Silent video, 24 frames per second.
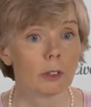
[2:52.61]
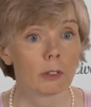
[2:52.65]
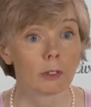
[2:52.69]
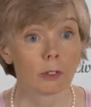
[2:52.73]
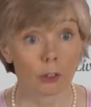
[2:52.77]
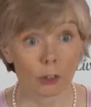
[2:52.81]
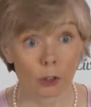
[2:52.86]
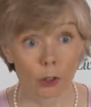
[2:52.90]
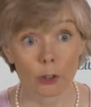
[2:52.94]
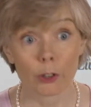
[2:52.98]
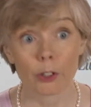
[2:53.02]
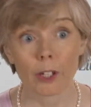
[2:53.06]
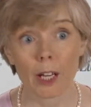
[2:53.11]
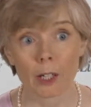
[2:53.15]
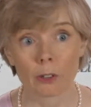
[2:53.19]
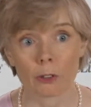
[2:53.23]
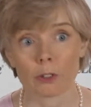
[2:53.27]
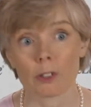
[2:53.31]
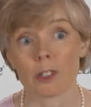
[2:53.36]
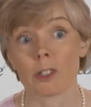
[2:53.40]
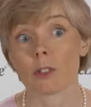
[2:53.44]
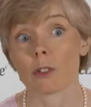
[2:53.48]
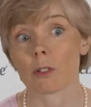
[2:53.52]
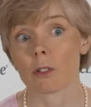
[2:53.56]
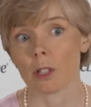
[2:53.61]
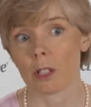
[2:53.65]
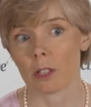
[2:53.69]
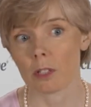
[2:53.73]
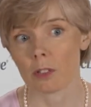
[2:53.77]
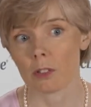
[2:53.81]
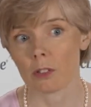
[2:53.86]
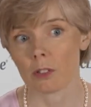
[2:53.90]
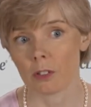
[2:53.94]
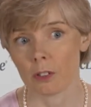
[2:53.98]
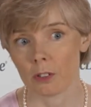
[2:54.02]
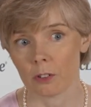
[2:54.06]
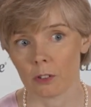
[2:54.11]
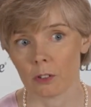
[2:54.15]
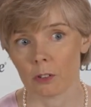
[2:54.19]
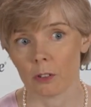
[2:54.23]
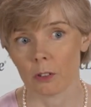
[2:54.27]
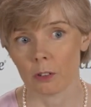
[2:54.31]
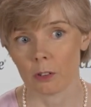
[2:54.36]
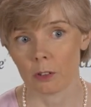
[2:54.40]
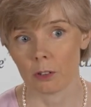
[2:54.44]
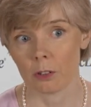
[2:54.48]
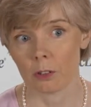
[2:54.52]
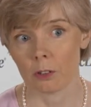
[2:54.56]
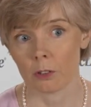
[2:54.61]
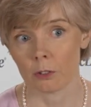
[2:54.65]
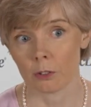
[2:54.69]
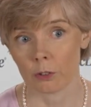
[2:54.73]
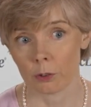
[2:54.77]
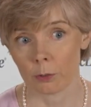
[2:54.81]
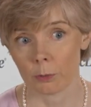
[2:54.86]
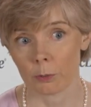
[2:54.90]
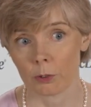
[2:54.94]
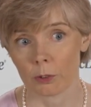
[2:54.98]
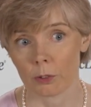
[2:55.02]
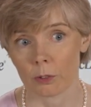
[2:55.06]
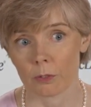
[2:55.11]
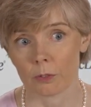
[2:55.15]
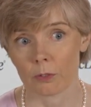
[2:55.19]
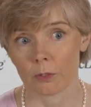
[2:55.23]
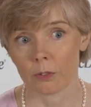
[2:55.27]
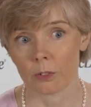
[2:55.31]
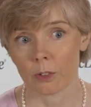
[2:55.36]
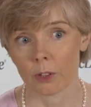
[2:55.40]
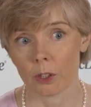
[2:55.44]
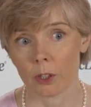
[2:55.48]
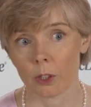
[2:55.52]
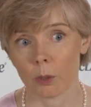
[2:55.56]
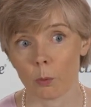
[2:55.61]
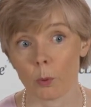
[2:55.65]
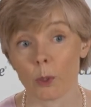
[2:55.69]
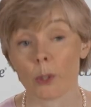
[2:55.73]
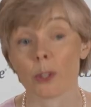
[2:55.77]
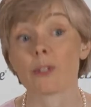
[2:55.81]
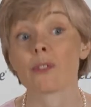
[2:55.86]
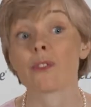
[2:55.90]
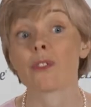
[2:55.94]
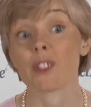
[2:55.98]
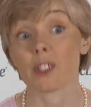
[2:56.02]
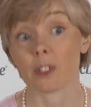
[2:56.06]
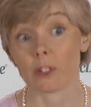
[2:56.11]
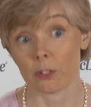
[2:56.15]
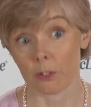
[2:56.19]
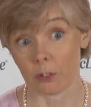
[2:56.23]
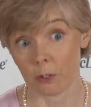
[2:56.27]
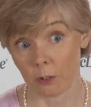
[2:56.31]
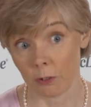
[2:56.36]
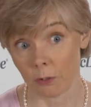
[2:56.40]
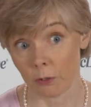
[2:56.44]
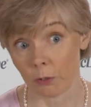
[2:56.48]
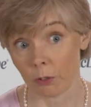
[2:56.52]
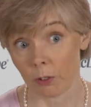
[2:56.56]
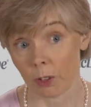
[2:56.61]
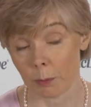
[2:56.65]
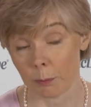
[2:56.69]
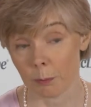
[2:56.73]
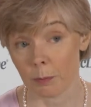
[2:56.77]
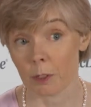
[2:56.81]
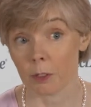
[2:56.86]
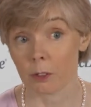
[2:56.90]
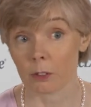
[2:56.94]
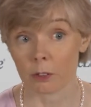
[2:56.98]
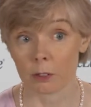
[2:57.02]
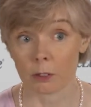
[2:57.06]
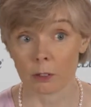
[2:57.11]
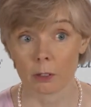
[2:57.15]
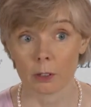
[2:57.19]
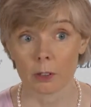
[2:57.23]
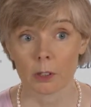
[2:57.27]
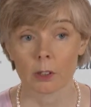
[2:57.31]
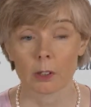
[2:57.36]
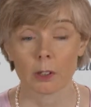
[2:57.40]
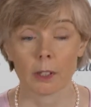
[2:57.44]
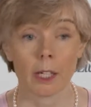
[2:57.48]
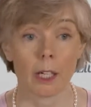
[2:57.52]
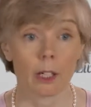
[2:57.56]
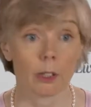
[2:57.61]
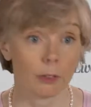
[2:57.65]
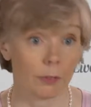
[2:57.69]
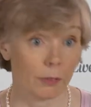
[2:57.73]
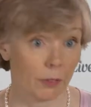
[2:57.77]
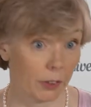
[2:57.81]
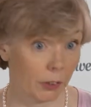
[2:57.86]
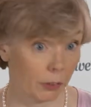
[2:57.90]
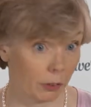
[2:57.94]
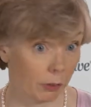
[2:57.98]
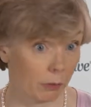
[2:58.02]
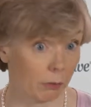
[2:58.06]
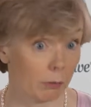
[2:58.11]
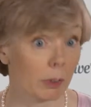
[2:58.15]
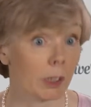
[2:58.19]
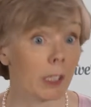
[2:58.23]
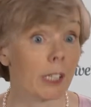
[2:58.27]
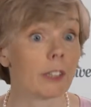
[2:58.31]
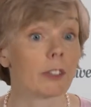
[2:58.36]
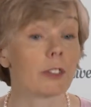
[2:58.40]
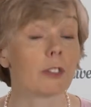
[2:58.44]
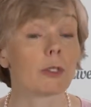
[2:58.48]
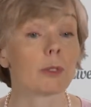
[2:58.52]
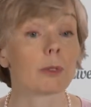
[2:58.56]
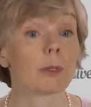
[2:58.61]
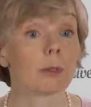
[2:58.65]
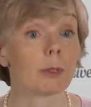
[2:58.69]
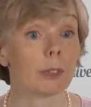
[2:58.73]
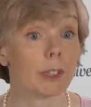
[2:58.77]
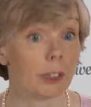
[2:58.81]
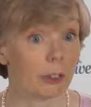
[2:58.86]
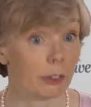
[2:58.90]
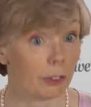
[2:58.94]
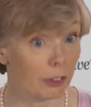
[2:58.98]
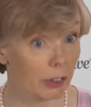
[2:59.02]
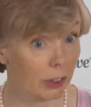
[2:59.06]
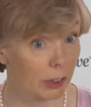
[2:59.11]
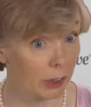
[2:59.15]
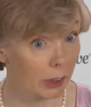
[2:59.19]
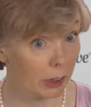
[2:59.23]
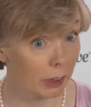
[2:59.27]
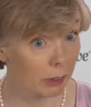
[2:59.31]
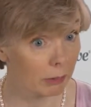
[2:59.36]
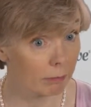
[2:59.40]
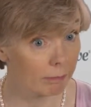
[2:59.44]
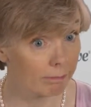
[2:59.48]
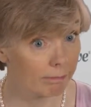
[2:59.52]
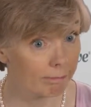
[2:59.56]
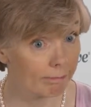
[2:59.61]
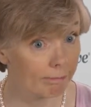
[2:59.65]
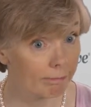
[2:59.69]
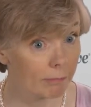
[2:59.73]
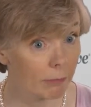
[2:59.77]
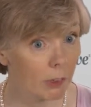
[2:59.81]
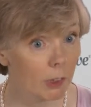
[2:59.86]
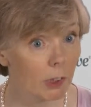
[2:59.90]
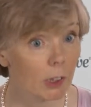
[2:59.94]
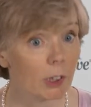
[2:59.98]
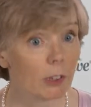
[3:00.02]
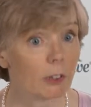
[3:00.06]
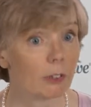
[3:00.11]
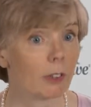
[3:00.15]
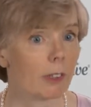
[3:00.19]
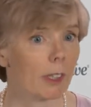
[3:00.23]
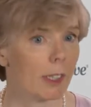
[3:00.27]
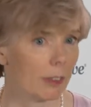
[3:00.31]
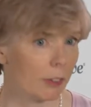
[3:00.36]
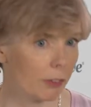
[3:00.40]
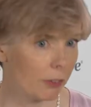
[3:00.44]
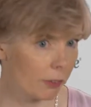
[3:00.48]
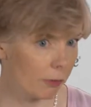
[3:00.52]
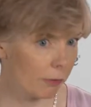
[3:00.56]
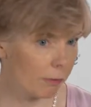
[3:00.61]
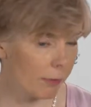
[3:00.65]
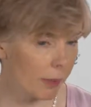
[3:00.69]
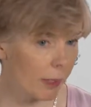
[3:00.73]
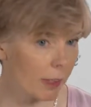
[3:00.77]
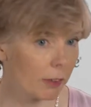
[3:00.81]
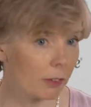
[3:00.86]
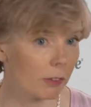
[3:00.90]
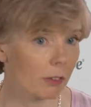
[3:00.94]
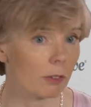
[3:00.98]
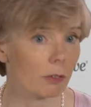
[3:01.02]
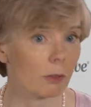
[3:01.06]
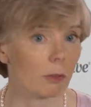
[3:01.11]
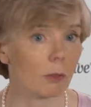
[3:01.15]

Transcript: to learn how to integrate it in, in, in terms of uh, where it fits in treatment and how it fits related to irinotecan. So that's that's